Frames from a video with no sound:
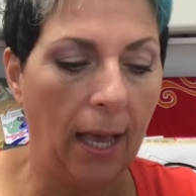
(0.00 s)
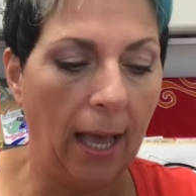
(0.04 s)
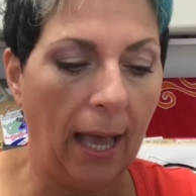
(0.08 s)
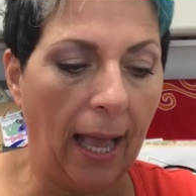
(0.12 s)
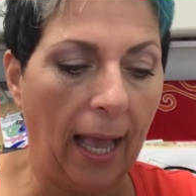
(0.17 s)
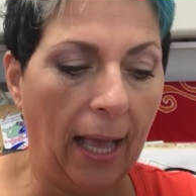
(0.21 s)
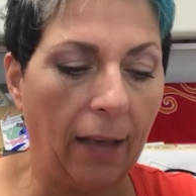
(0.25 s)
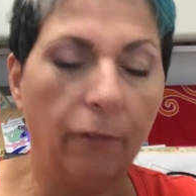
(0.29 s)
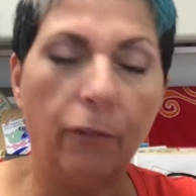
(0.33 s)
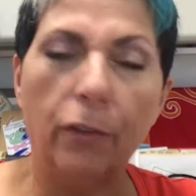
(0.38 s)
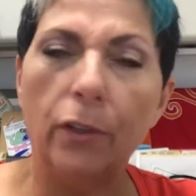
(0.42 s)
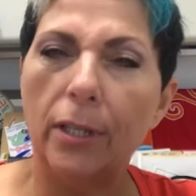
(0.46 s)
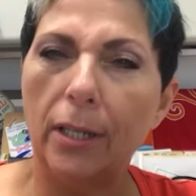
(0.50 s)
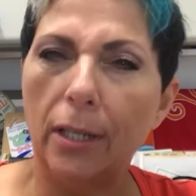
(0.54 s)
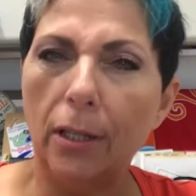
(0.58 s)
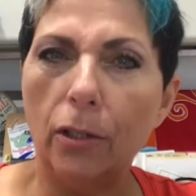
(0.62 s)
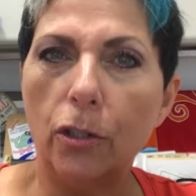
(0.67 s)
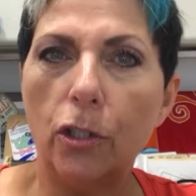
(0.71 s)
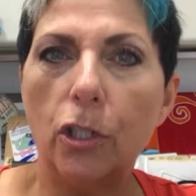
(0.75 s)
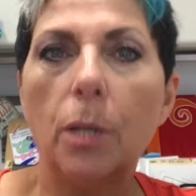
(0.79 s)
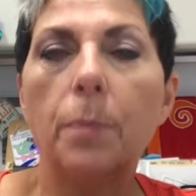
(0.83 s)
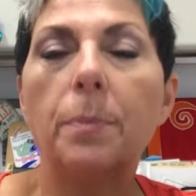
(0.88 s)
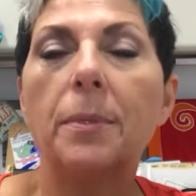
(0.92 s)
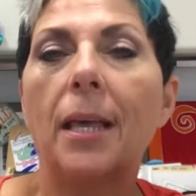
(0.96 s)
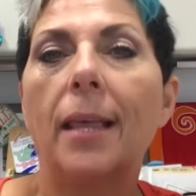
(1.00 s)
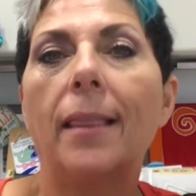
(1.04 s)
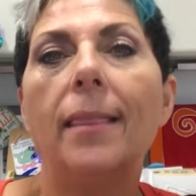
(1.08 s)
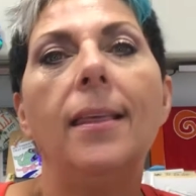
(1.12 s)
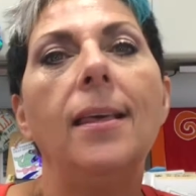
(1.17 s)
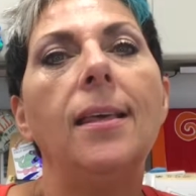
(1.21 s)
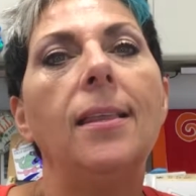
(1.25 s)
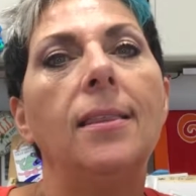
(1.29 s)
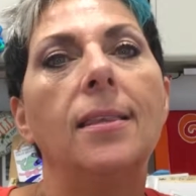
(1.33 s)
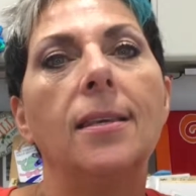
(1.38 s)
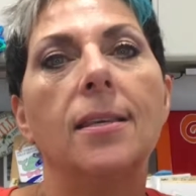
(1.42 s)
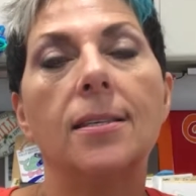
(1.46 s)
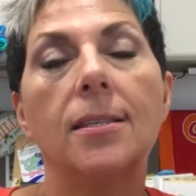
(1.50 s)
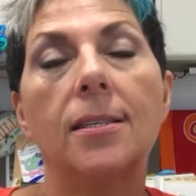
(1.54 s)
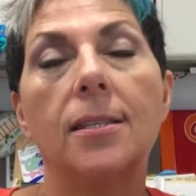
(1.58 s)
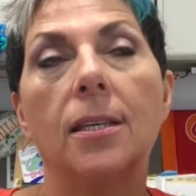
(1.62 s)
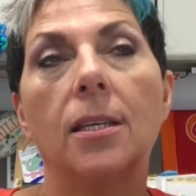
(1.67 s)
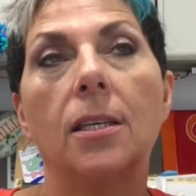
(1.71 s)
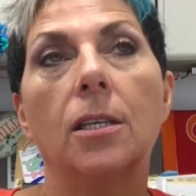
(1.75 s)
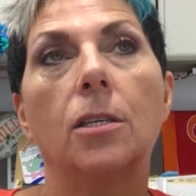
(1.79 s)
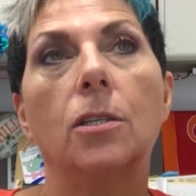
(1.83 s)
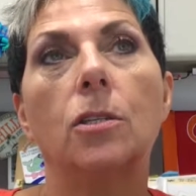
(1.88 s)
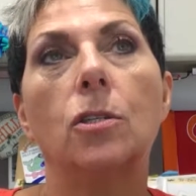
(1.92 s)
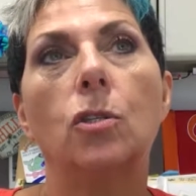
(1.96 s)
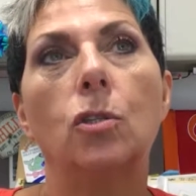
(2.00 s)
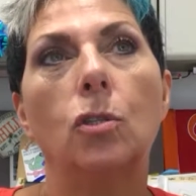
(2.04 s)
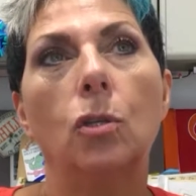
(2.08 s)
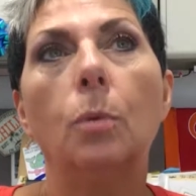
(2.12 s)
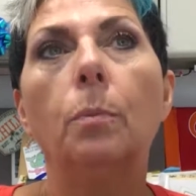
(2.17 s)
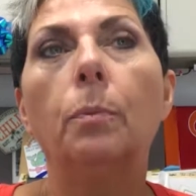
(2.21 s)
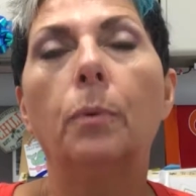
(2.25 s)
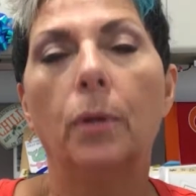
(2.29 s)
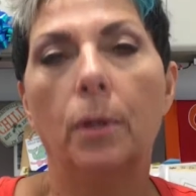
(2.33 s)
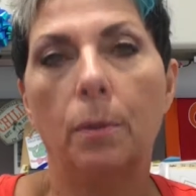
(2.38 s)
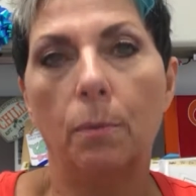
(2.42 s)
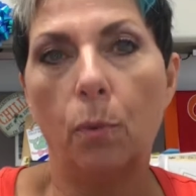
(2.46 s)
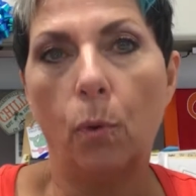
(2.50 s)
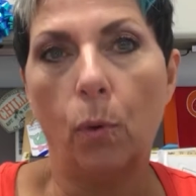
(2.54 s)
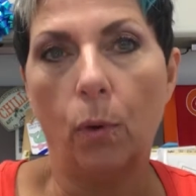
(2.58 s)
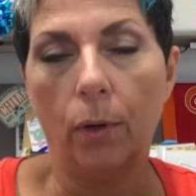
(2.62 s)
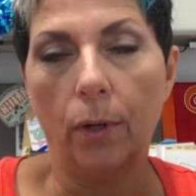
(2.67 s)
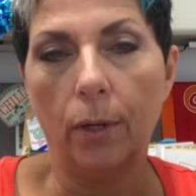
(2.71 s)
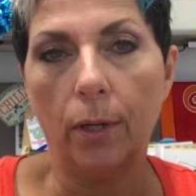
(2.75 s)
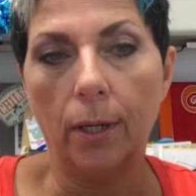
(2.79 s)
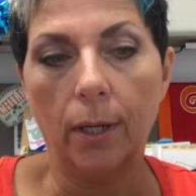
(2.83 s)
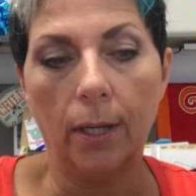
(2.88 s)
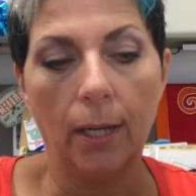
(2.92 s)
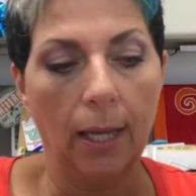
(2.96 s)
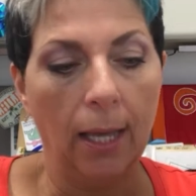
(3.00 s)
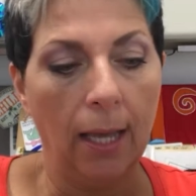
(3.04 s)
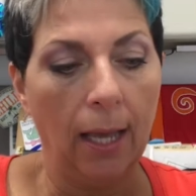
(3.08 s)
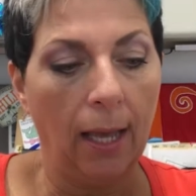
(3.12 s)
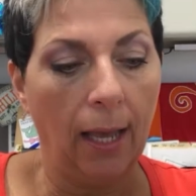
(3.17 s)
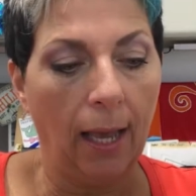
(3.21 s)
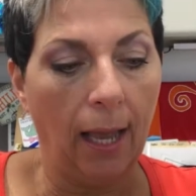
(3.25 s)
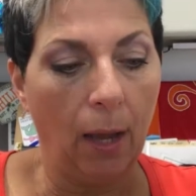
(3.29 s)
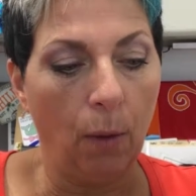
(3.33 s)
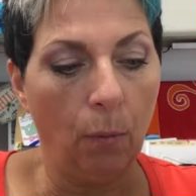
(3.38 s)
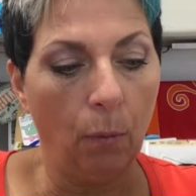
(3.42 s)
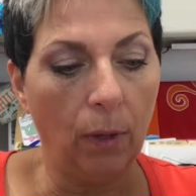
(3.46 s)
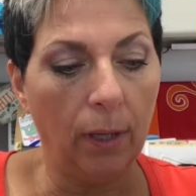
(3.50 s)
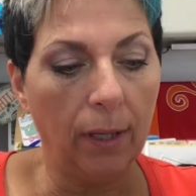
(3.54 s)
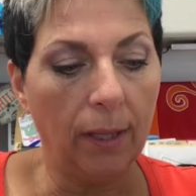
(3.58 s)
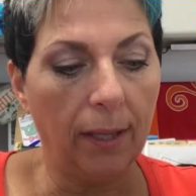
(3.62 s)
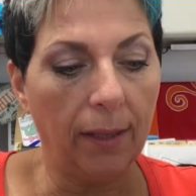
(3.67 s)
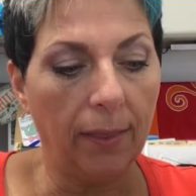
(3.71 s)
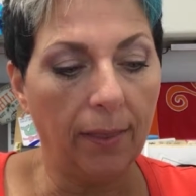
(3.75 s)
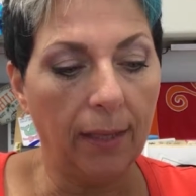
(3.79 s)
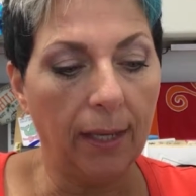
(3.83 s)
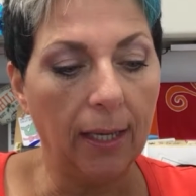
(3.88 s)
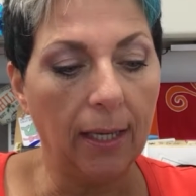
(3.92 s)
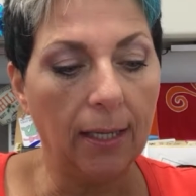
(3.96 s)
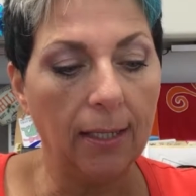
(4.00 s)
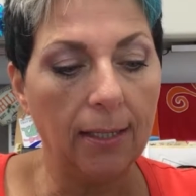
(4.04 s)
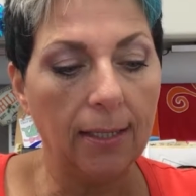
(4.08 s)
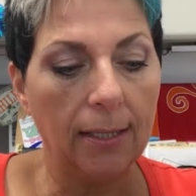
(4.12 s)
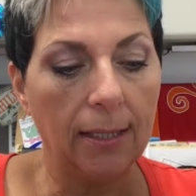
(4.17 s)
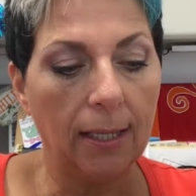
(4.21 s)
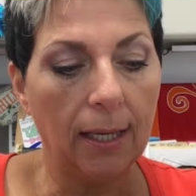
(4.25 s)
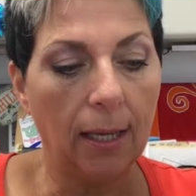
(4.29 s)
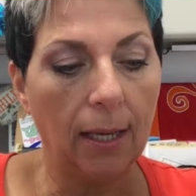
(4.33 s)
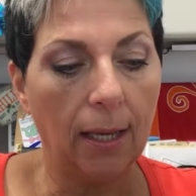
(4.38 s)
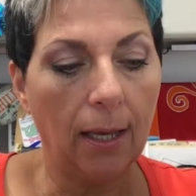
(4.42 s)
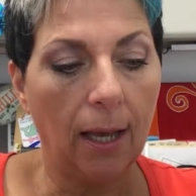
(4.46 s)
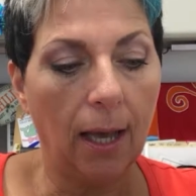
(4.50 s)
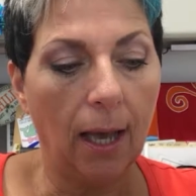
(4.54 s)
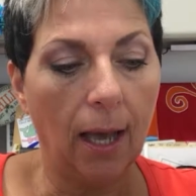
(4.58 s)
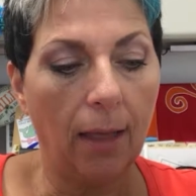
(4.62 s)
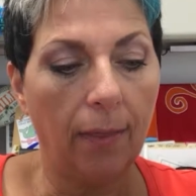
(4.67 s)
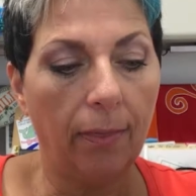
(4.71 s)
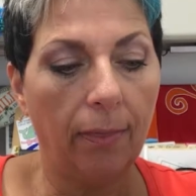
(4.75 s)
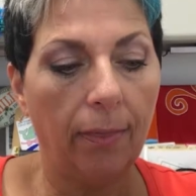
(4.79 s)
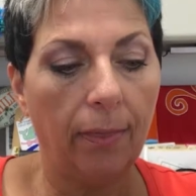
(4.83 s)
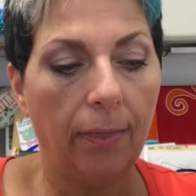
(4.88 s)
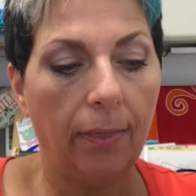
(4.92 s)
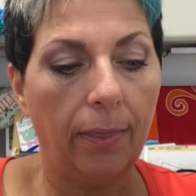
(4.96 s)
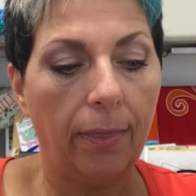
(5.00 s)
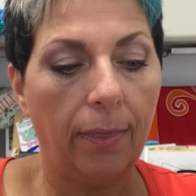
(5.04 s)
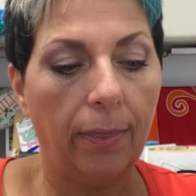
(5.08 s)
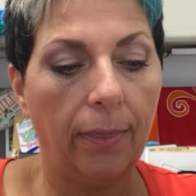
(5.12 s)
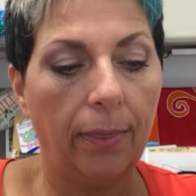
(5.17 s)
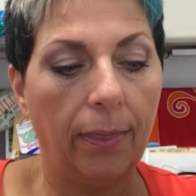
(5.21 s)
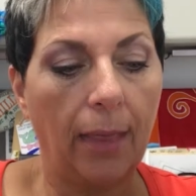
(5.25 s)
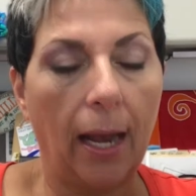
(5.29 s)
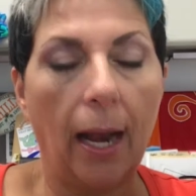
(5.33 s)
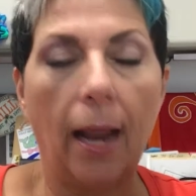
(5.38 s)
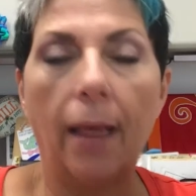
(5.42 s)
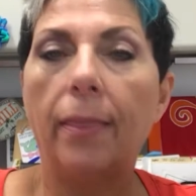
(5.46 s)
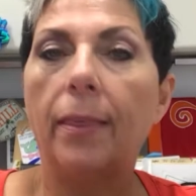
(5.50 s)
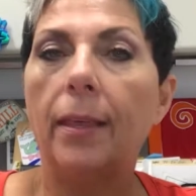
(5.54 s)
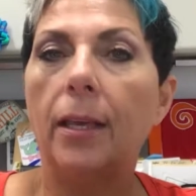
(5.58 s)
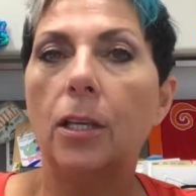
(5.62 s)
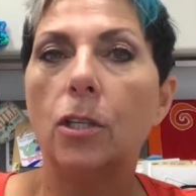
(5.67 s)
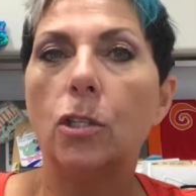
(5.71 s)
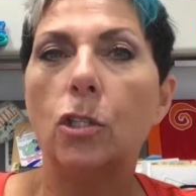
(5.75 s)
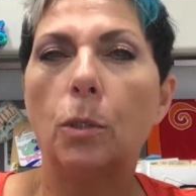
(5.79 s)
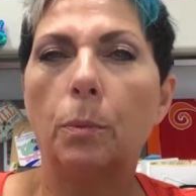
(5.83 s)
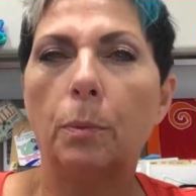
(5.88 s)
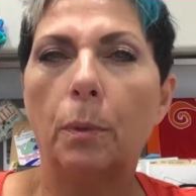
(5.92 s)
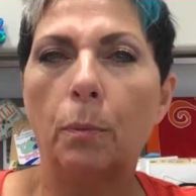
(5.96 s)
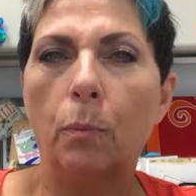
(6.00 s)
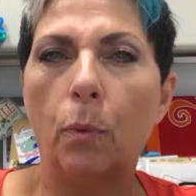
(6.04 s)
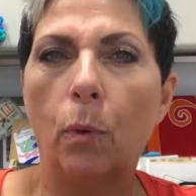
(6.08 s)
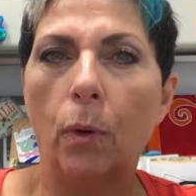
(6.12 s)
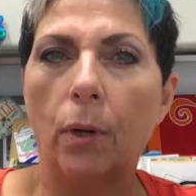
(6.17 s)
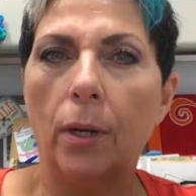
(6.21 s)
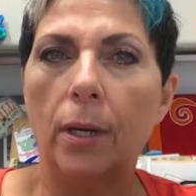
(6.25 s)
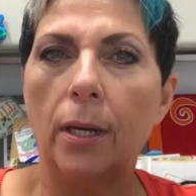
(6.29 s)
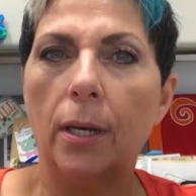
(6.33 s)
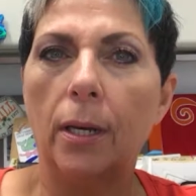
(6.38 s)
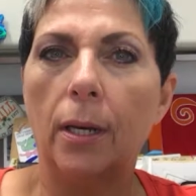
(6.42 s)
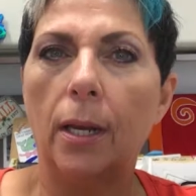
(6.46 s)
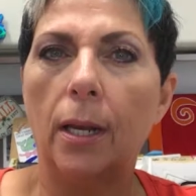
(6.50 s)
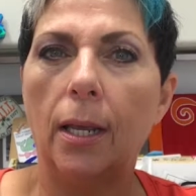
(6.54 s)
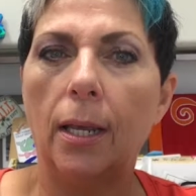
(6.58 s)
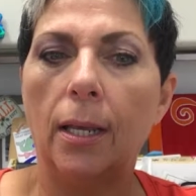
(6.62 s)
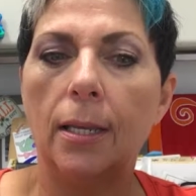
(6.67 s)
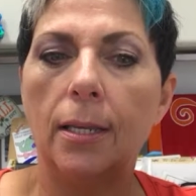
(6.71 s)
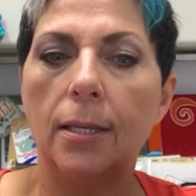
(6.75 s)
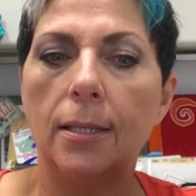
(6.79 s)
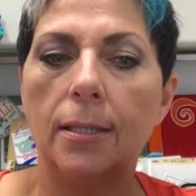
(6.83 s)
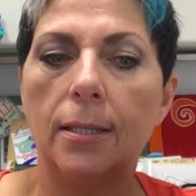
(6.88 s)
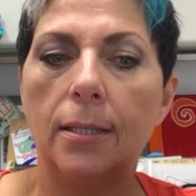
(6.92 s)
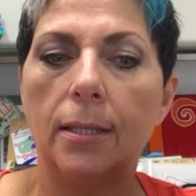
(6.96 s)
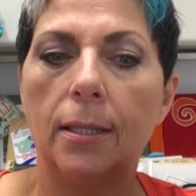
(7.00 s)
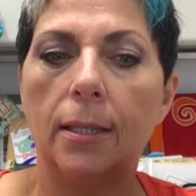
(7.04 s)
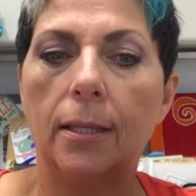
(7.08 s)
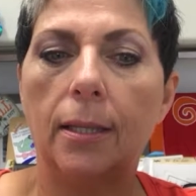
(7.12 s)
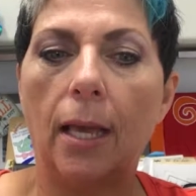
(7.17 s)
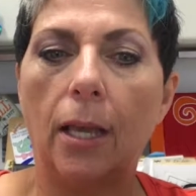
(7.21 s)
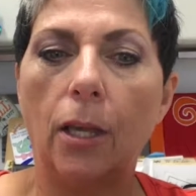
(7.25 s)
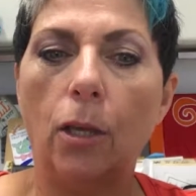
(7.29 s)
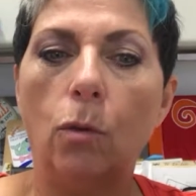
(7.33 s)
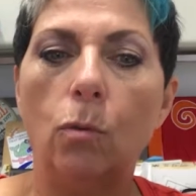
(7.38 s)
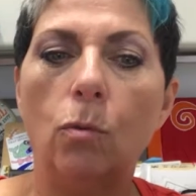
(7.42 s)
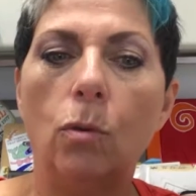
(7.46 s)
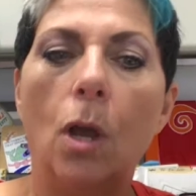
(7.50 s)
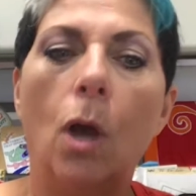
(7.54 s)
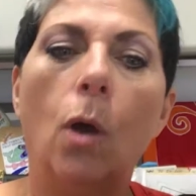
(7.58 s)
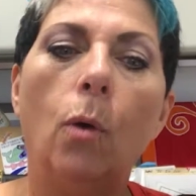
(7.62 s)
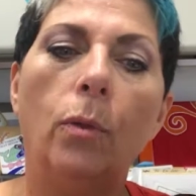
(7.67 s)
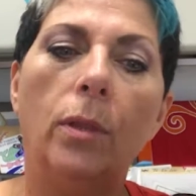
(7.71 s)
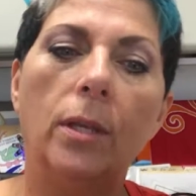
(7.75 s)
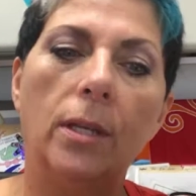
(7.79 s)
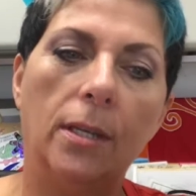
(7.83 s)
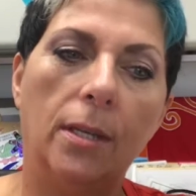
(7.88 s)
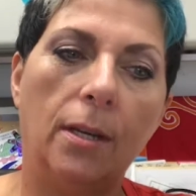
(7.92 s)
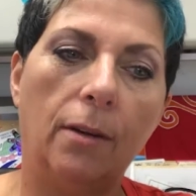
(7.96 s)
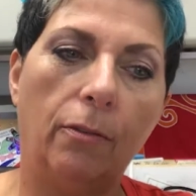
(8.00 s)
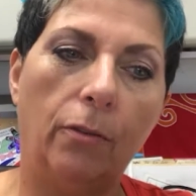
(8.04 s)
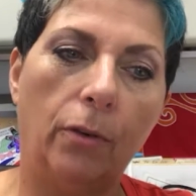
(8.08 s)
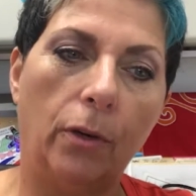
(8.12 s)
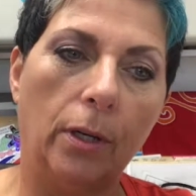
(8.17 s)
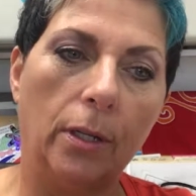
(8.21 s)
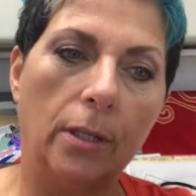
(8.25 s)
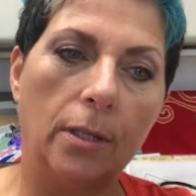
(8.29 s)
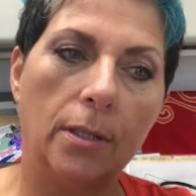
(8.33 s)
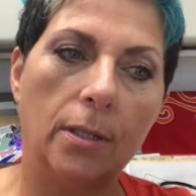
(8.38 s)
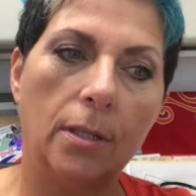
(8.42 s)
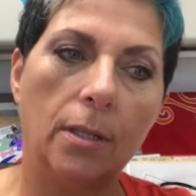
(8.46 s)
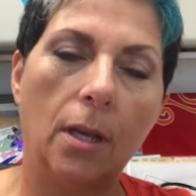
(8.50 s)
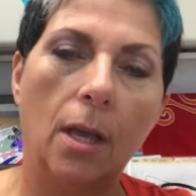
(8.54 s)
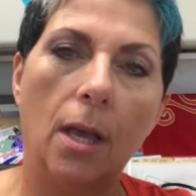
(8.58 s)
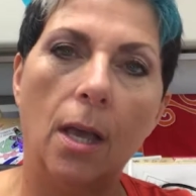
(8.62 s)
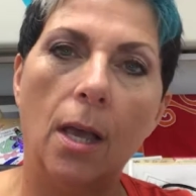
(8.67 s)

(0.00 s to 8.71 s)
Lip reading: And for dealerships, I think this is super important. And one of the things that I think is super important is that you know the difference.